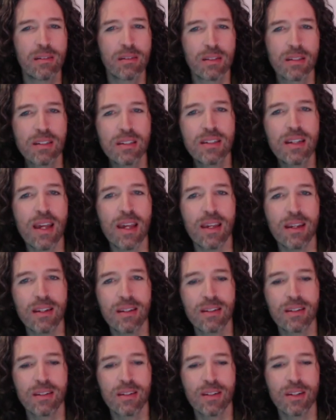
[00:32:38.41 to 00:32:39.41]

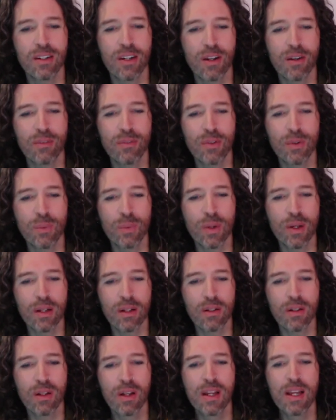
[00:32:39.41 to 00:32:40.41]
state you know if you
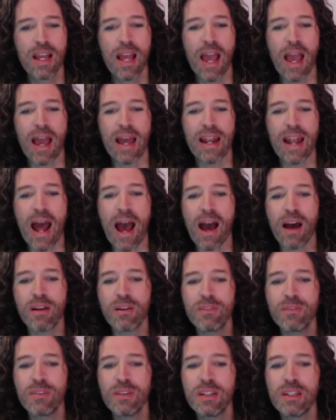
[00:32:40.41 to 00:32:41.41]
will and out
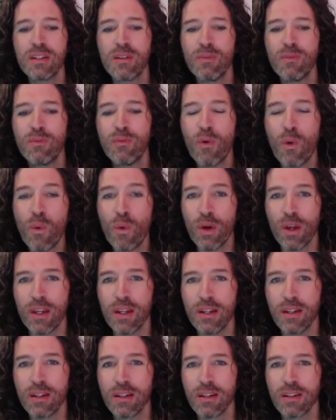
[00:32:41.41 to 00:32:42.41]
of this
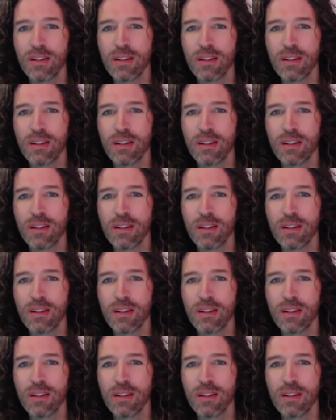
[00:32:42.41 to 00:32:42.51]
void